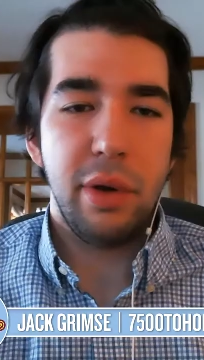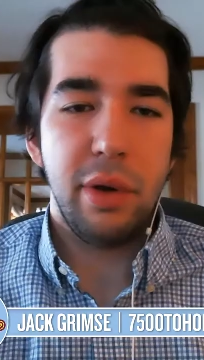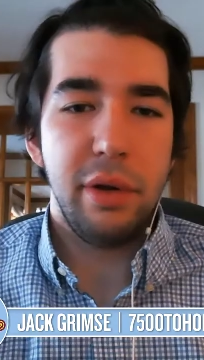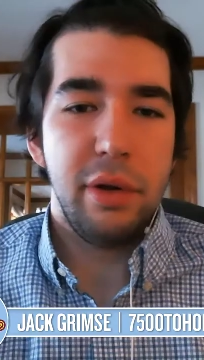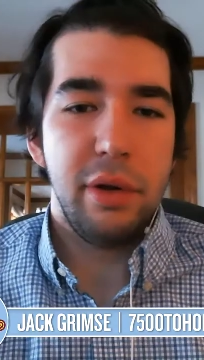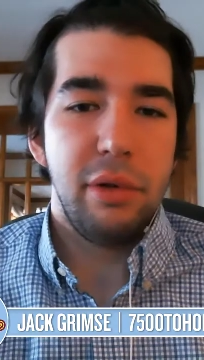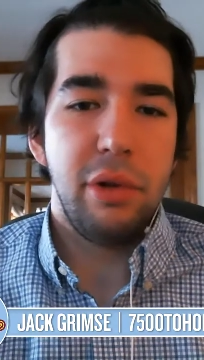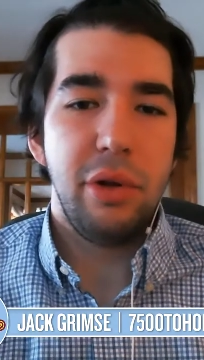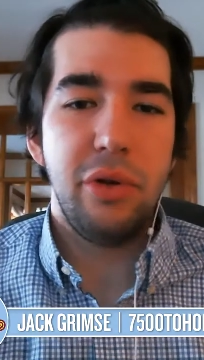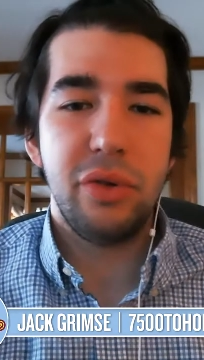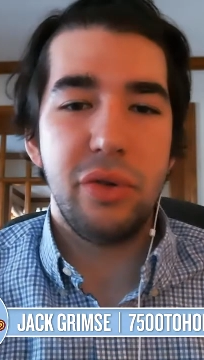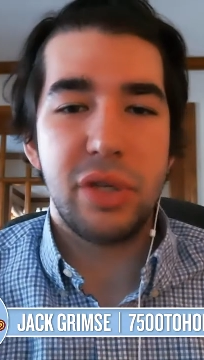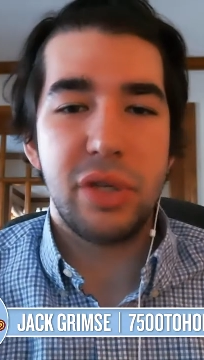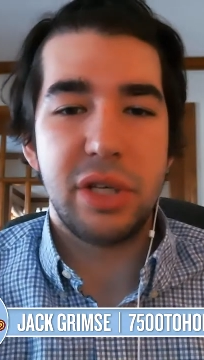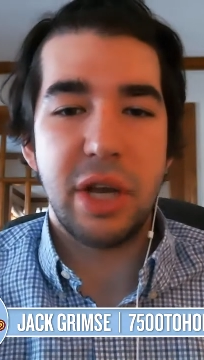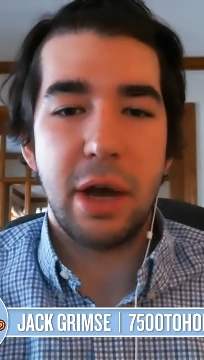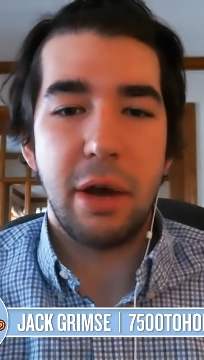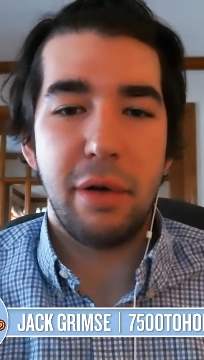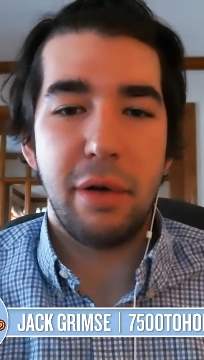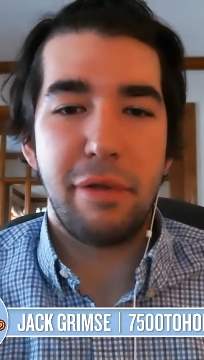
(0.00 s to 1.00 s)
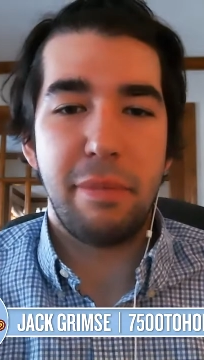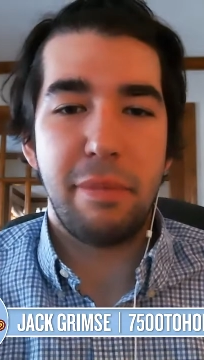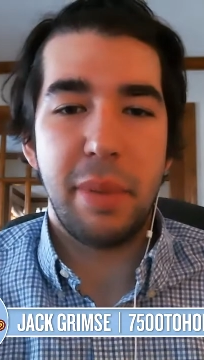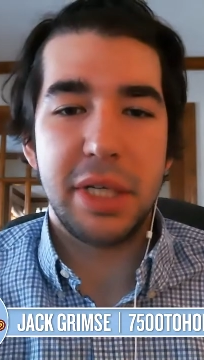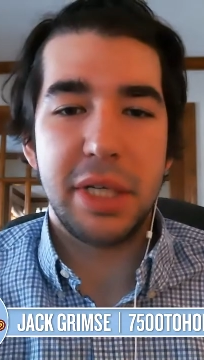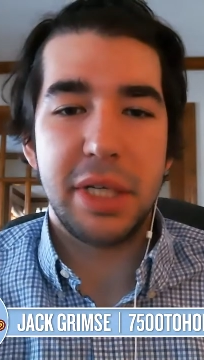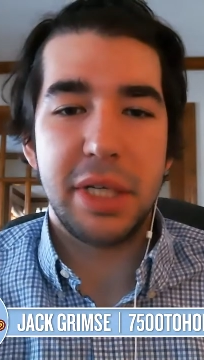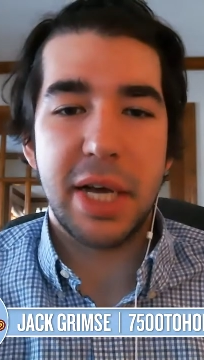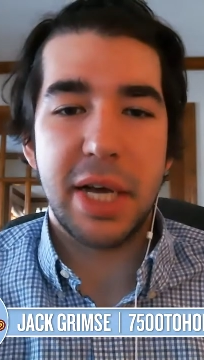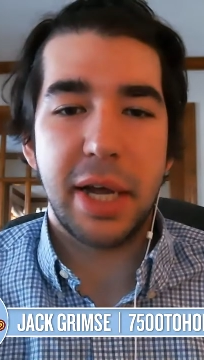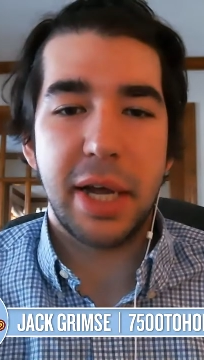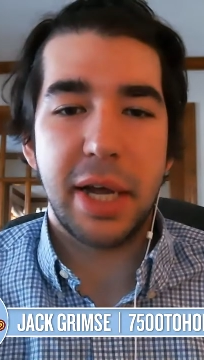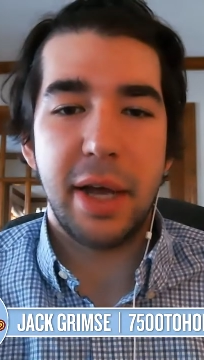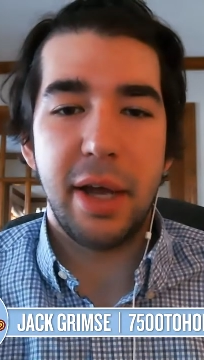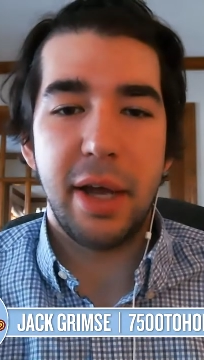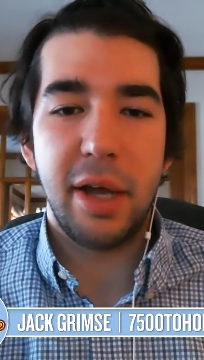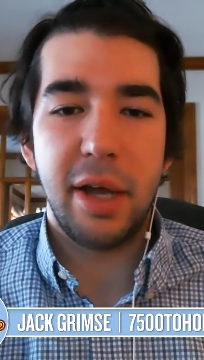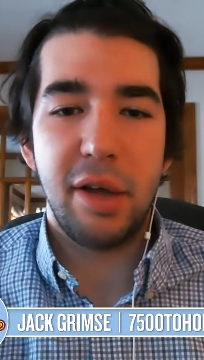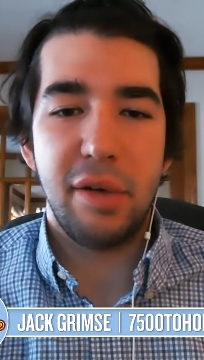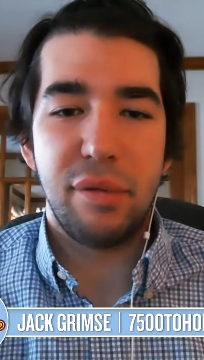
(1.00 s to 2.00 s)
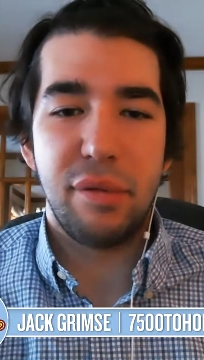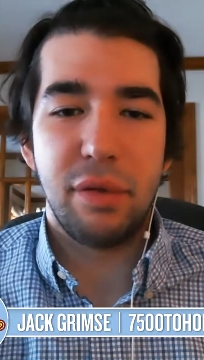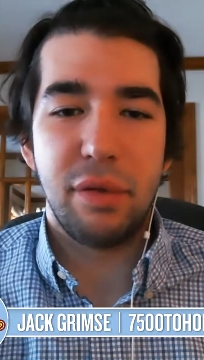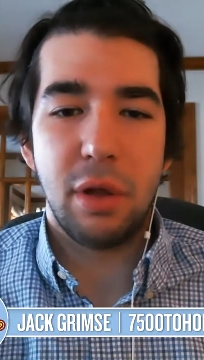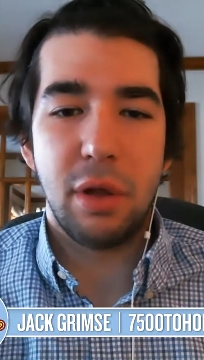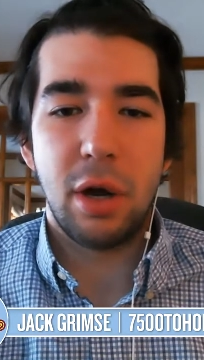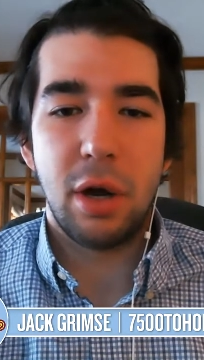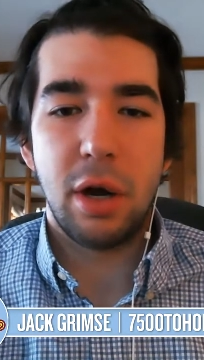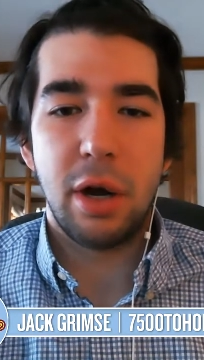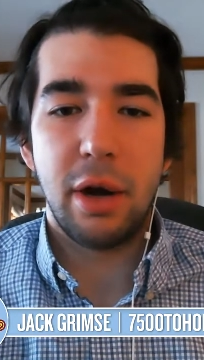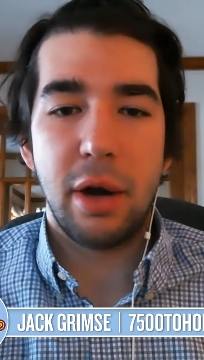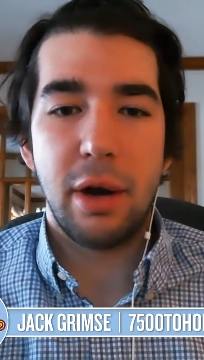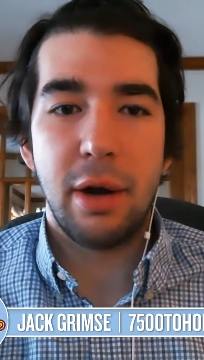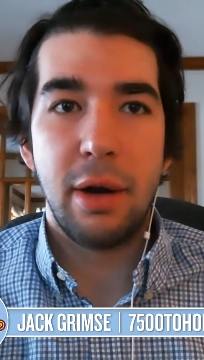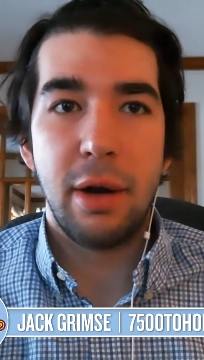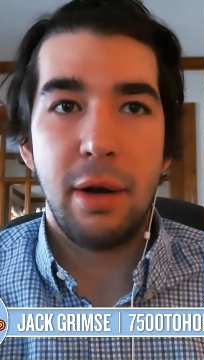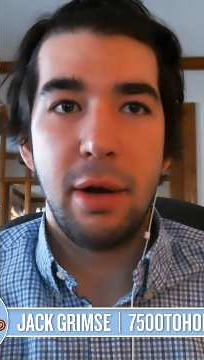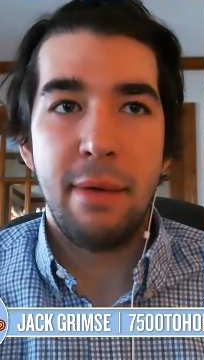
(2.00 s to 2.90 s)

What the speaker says: lose Delph, Benteke, Vlar,